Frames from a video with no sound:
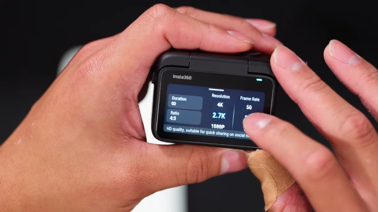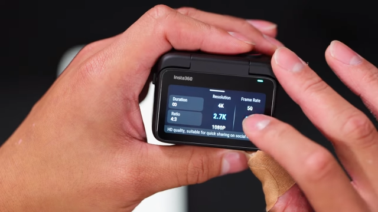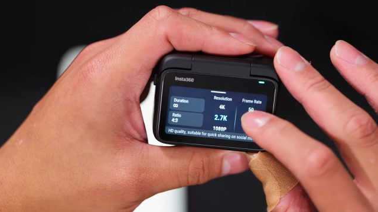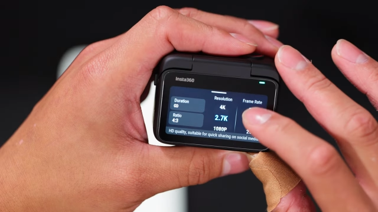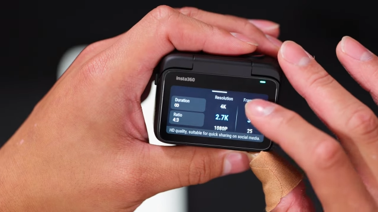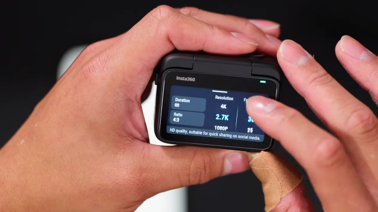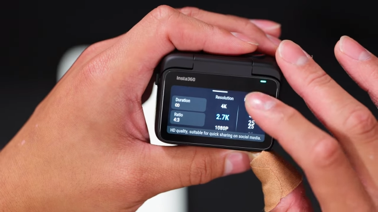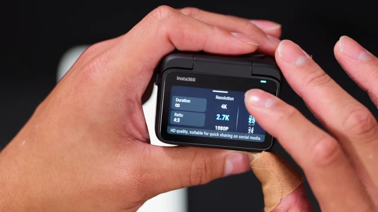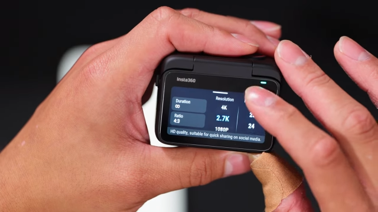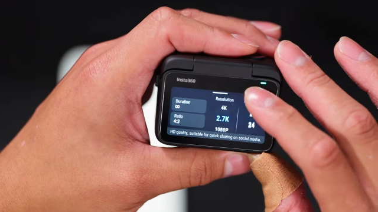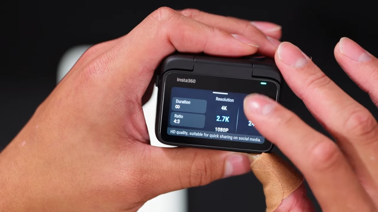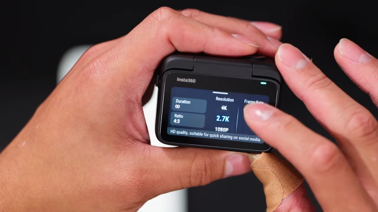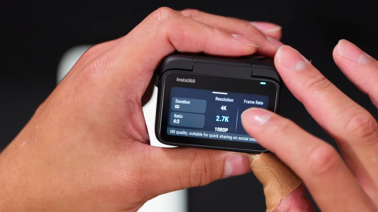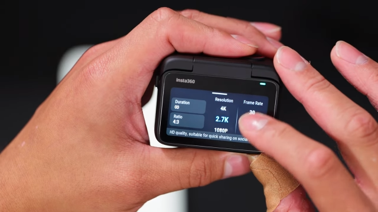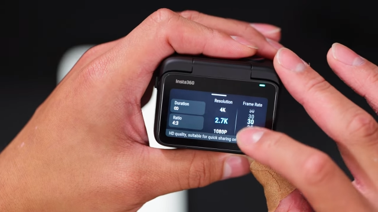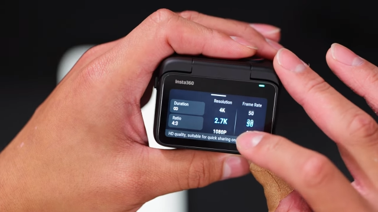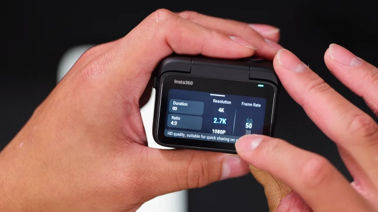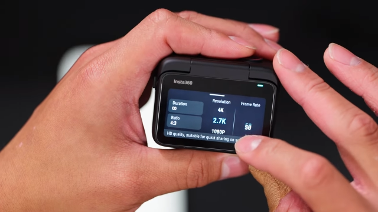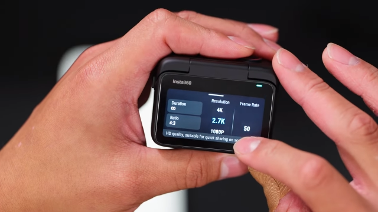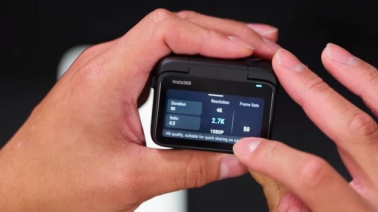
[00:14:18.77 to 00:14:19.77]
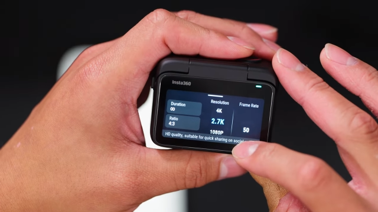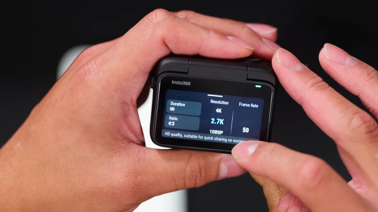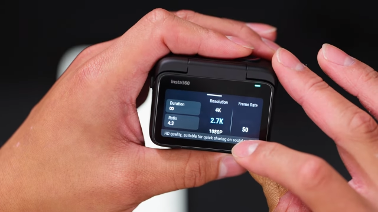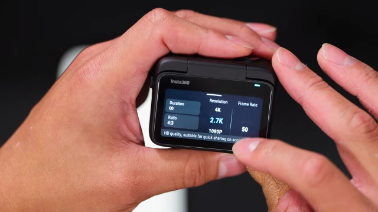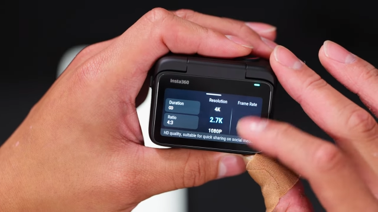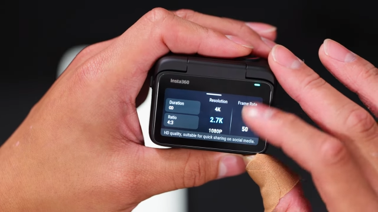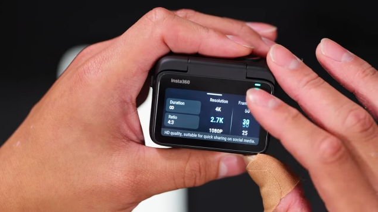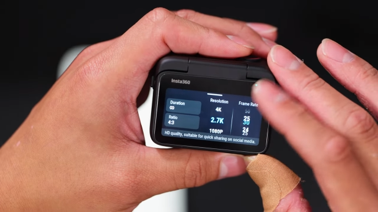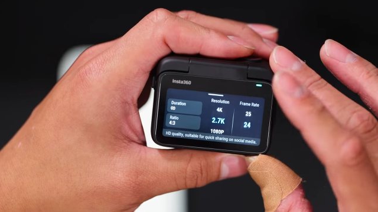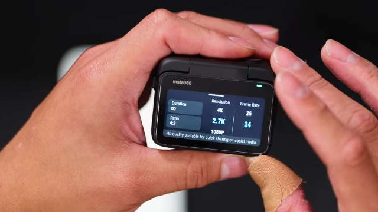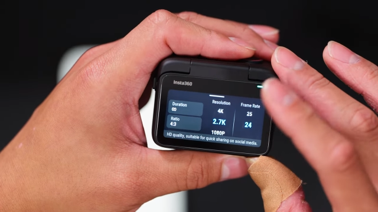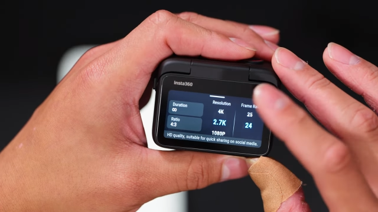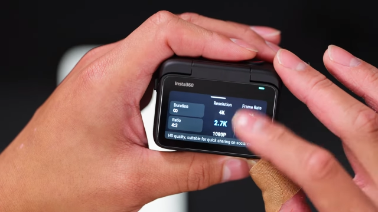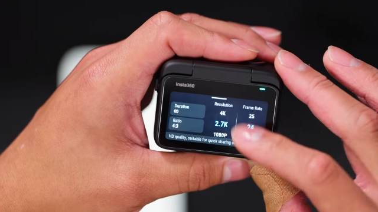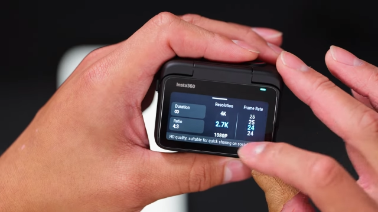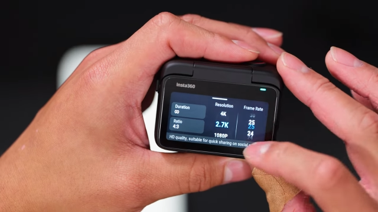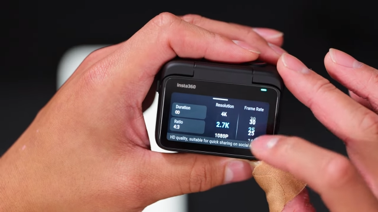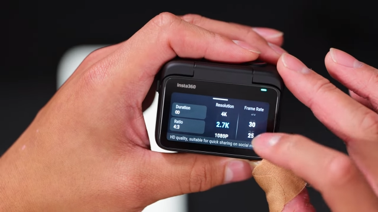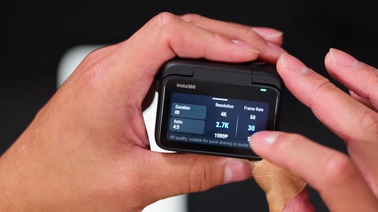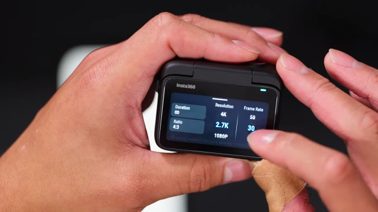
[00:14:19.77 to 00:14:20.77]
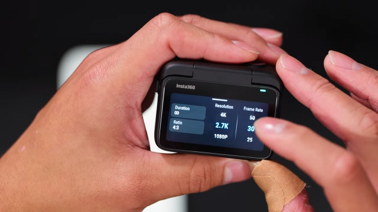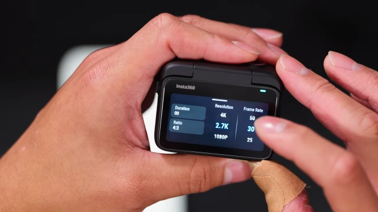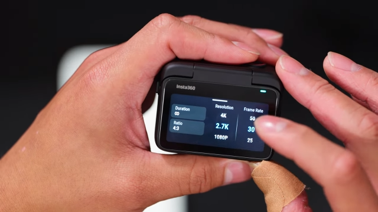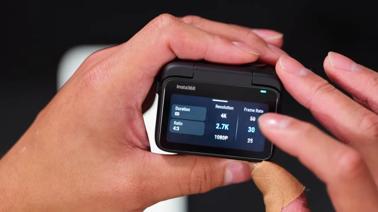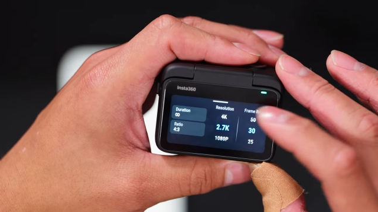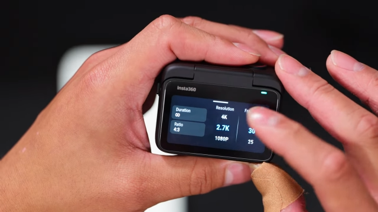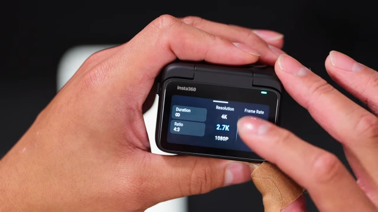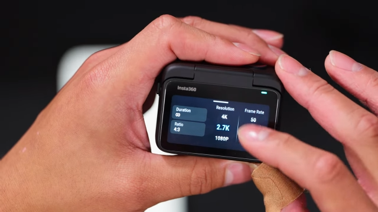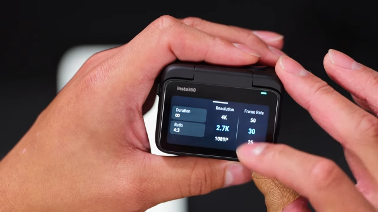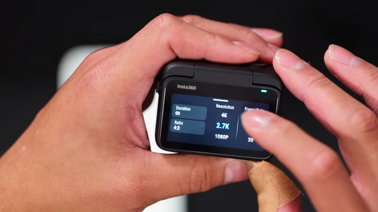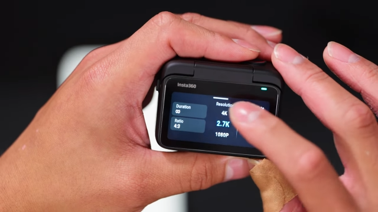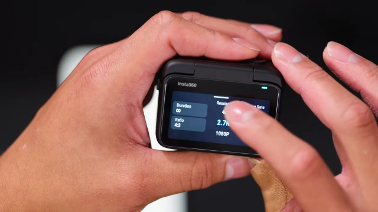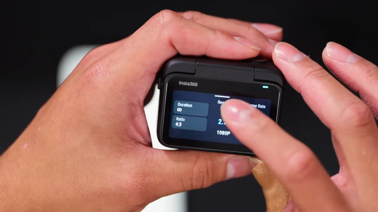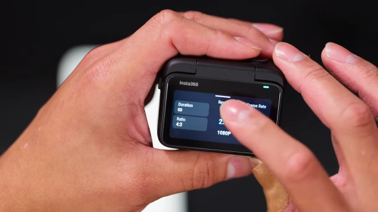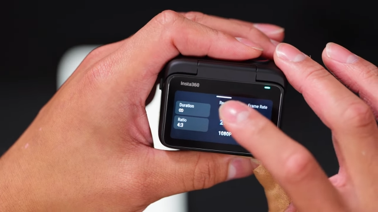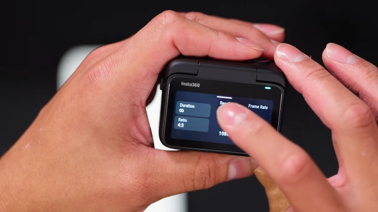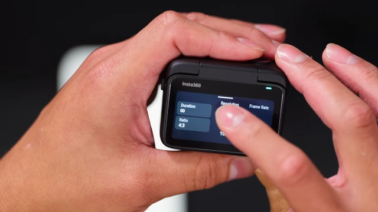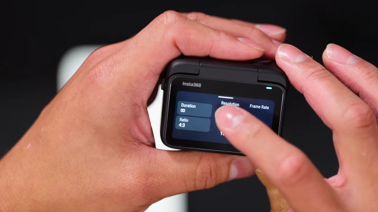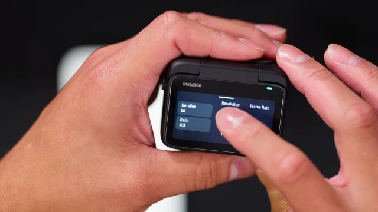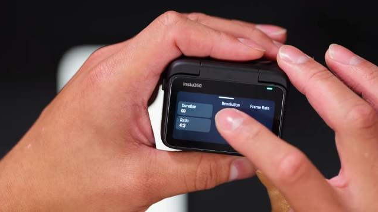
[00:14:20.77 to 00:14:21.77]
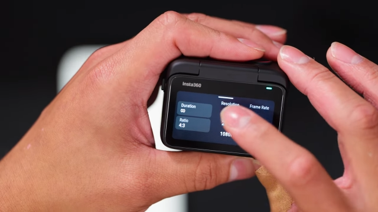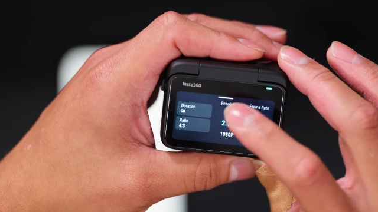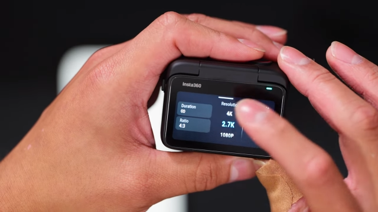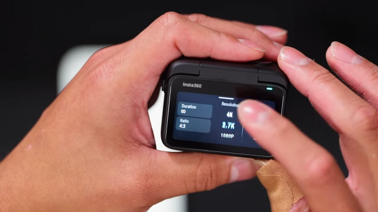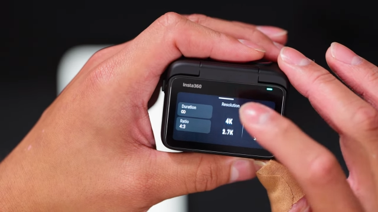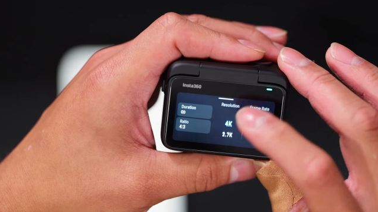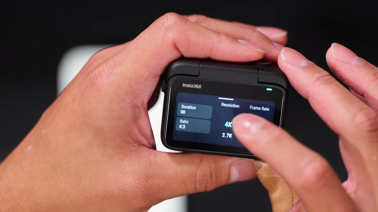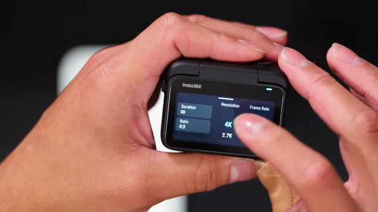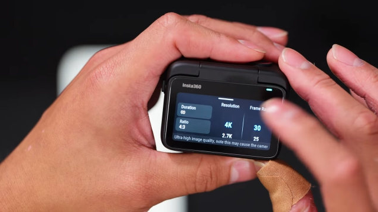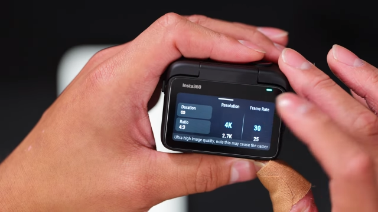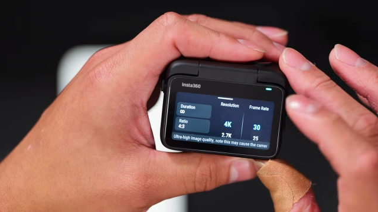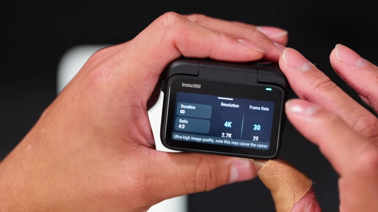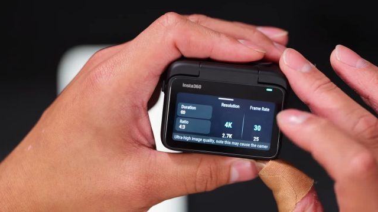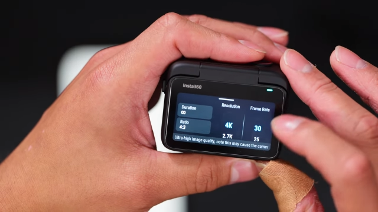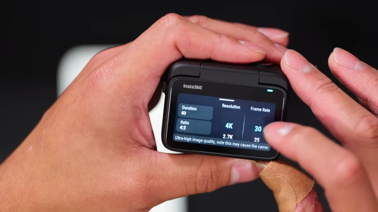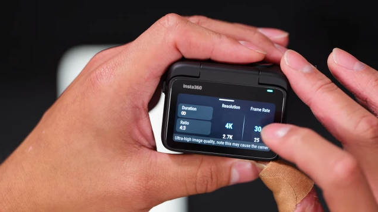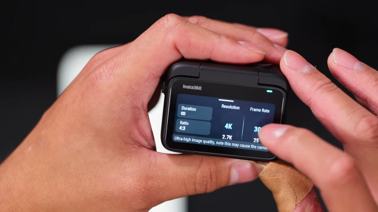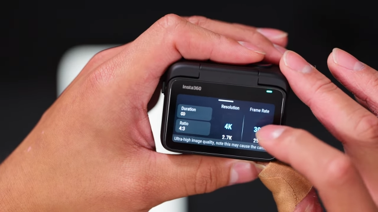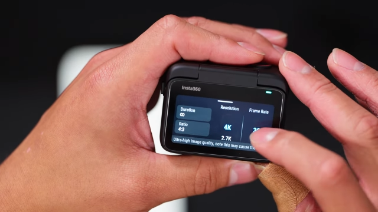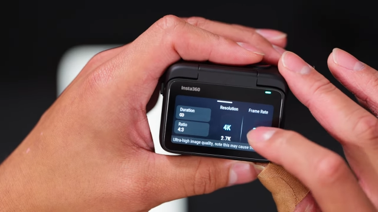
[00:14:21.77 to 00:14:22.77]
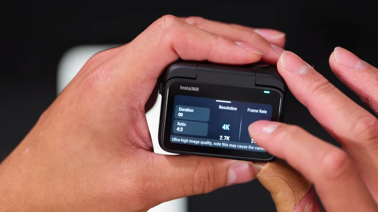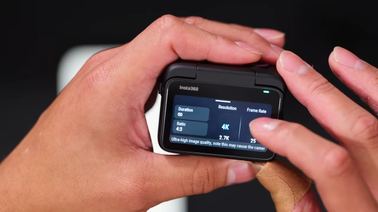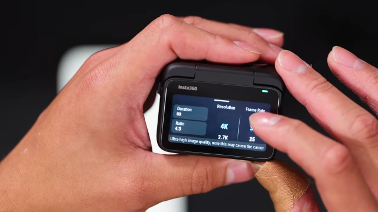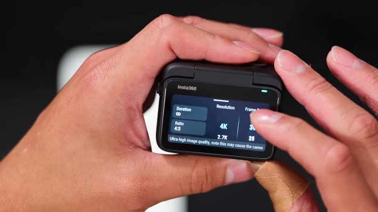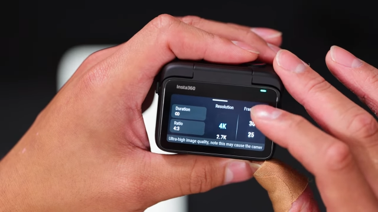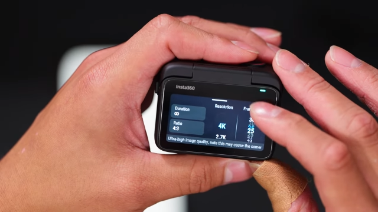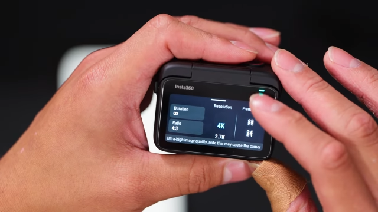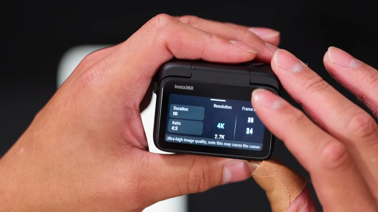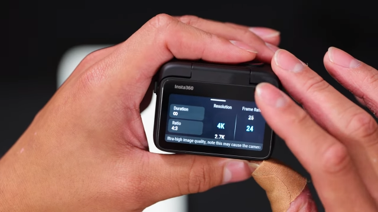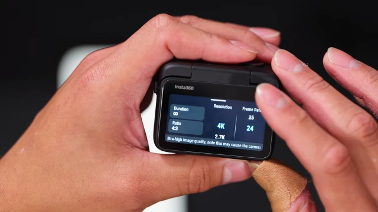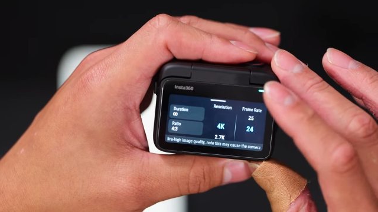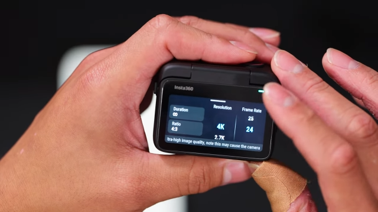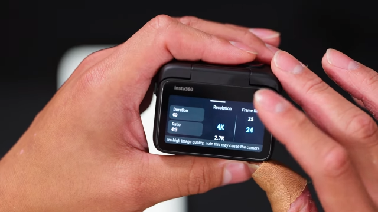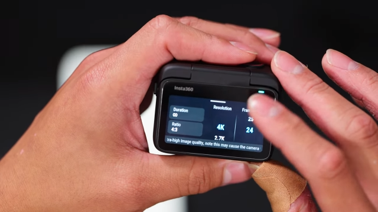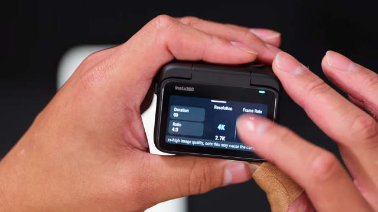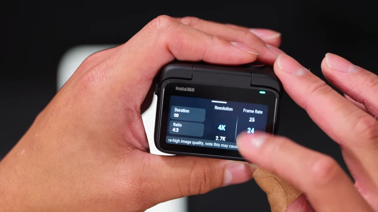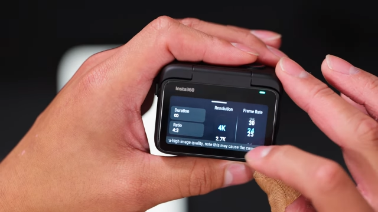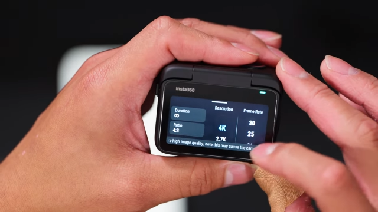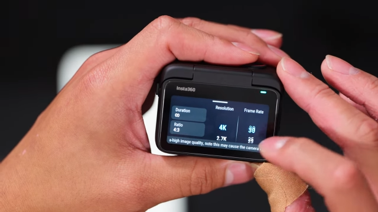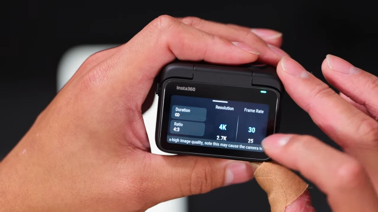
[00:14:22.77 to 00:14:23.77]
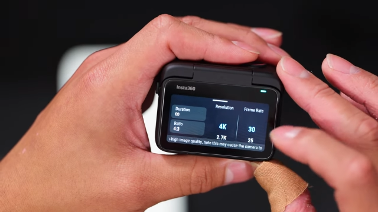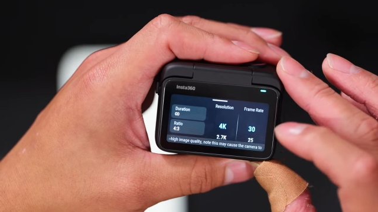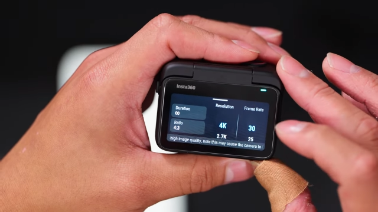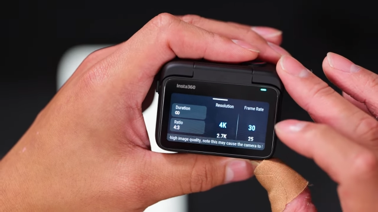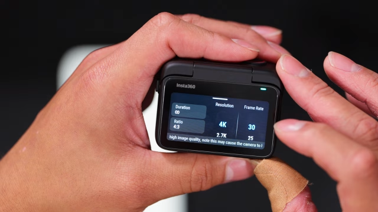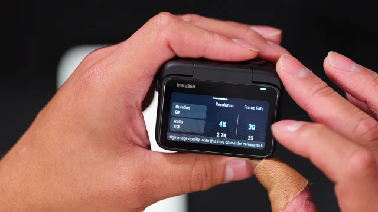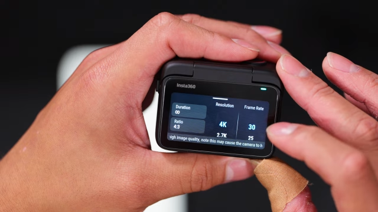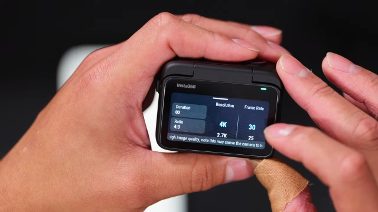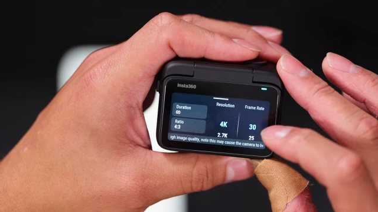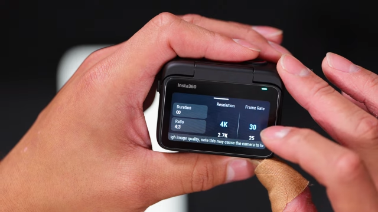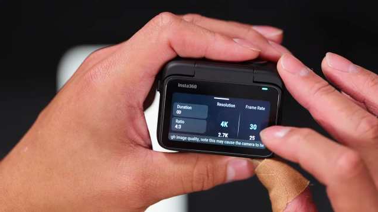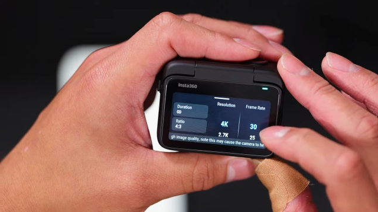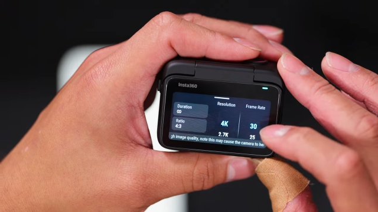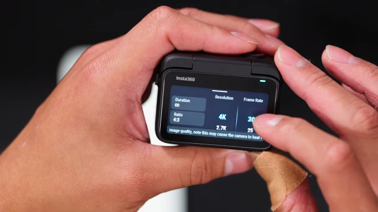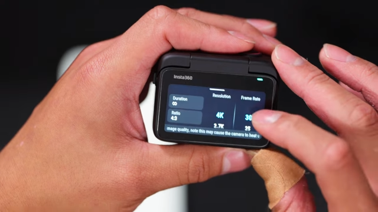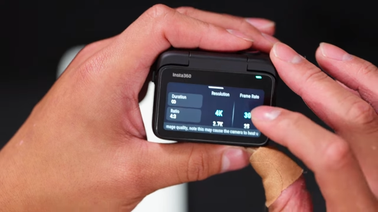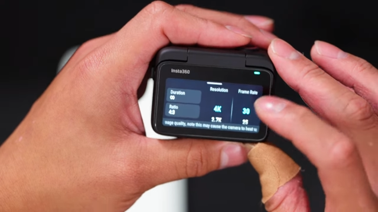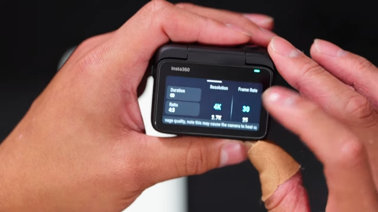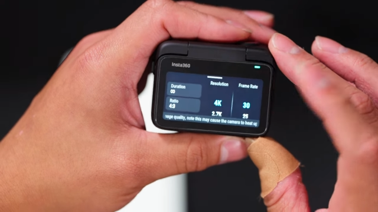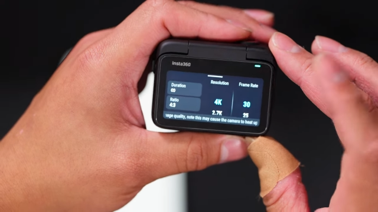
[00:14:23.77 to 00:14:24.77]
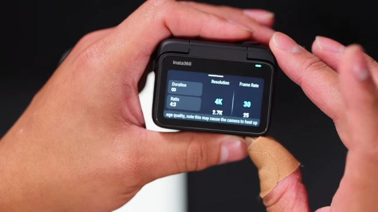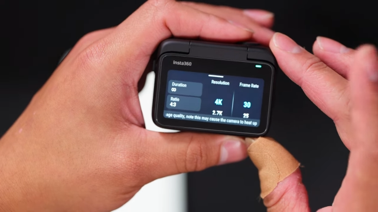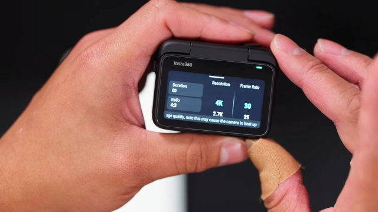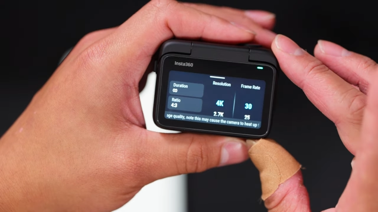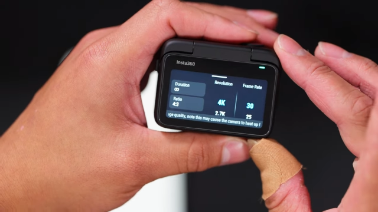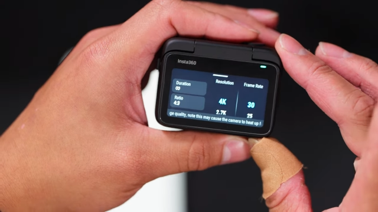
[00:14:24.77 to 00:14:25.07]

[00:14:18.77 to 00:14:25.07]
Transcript: No face is visible, so there are no lips to read.